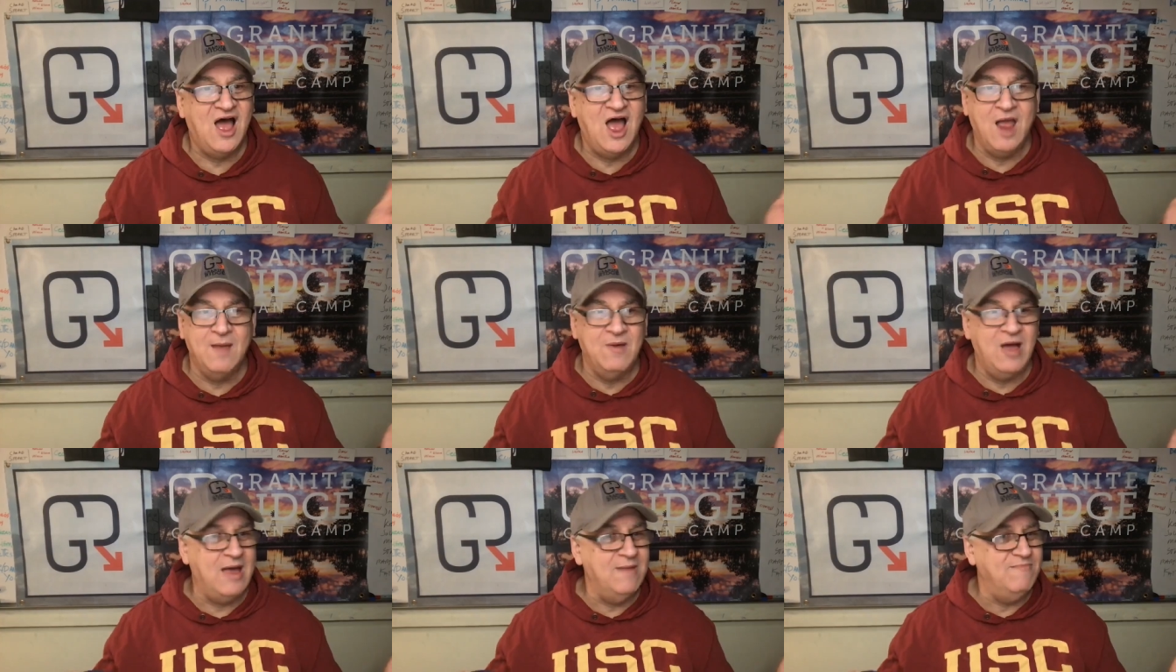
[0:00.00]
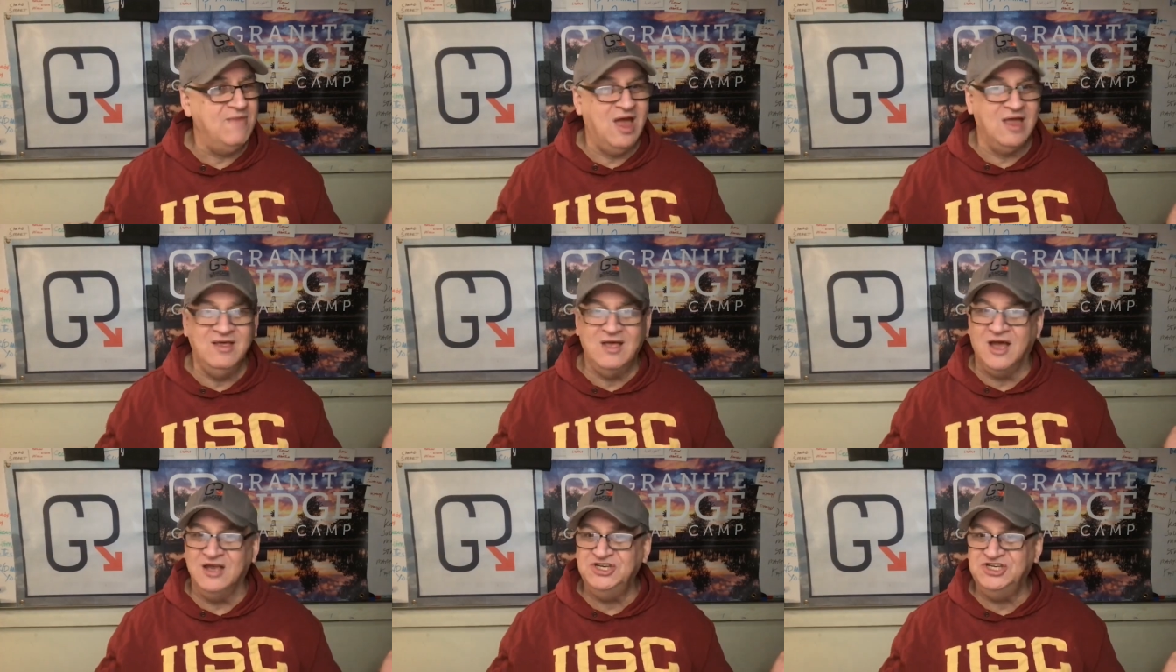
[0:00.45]
I,
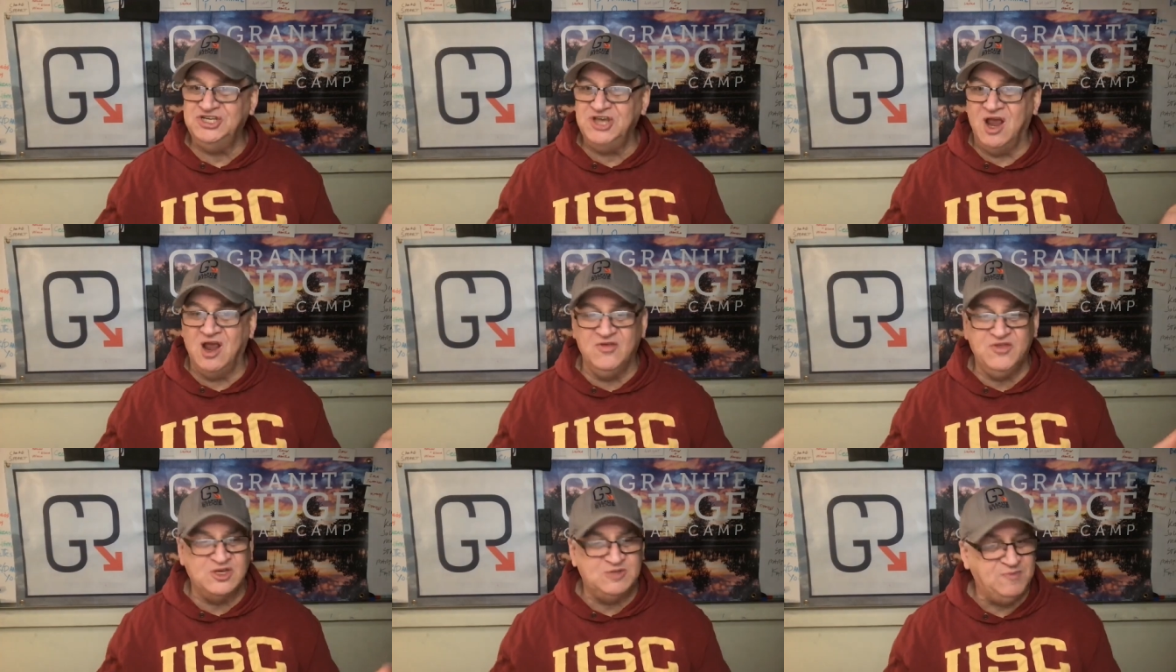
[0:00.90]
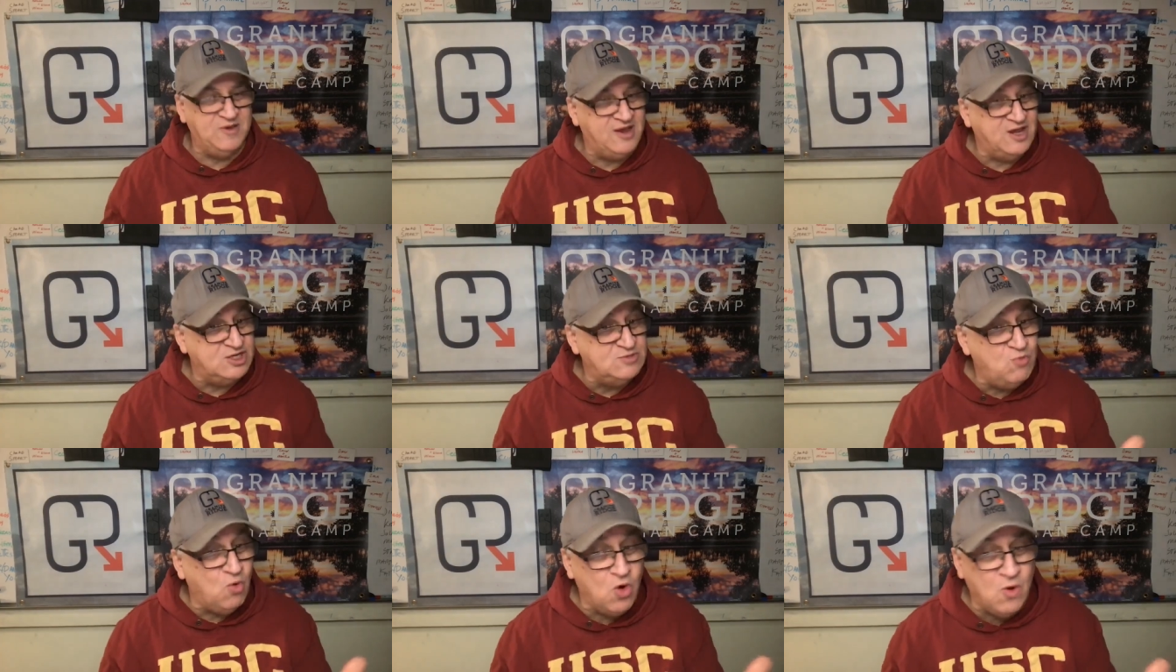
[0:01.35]
I, I, share this
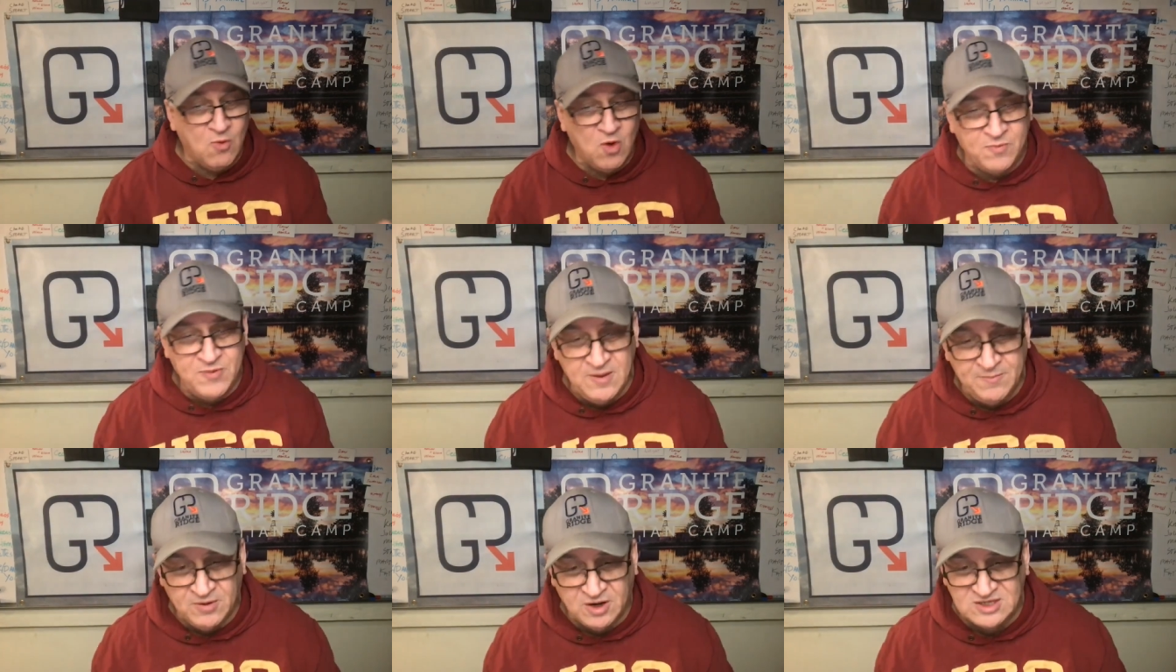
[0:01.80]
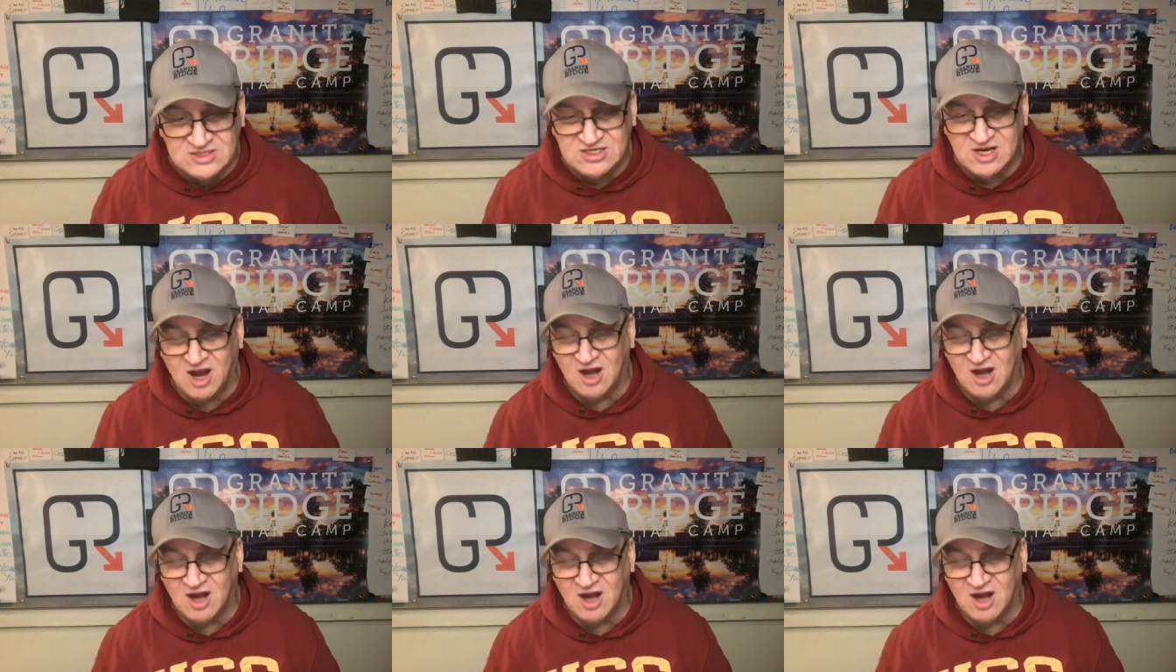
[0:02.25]
because more and more people are,